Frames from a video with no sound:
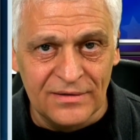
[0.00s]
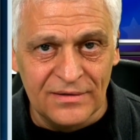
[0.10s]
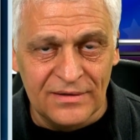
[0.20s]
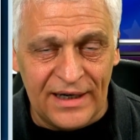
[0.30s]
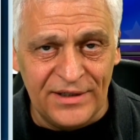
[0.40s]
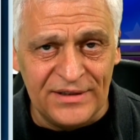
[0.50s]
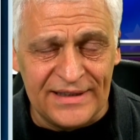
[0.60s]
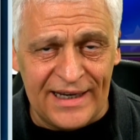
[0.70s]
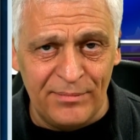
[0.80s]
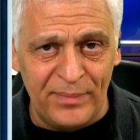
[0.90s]
How do you
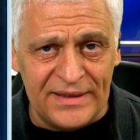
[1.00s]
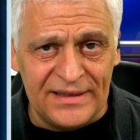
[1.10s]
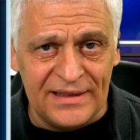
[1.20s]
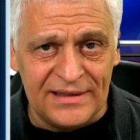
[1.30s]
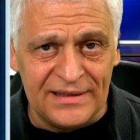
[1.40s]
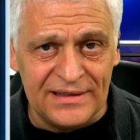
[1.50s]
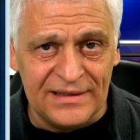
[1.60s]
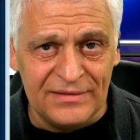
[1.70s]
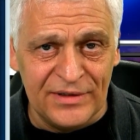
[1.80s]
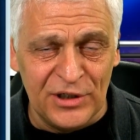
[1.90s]
stay in business
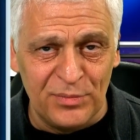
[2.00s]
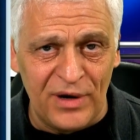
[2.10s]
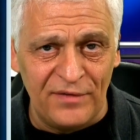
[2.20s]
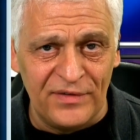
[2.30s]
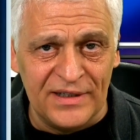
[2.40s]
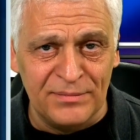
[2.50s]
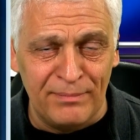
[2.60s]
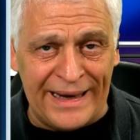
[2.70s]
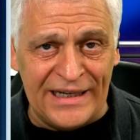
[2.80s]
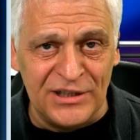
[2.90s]
when your profit is
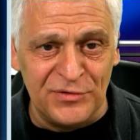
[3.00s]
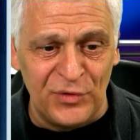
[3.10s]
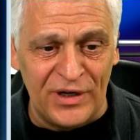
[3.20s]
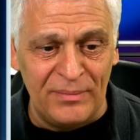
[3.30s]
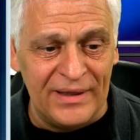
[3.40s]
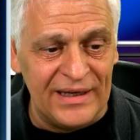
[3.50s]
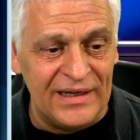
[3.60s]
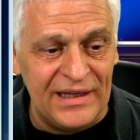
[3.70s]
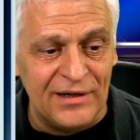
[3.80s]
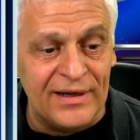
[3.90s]
minus $40 million a
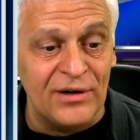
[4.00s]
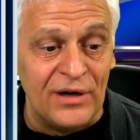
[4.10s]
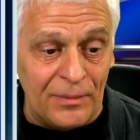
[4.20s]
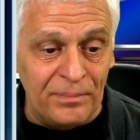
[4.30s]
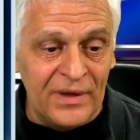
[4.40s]
year? I don't know.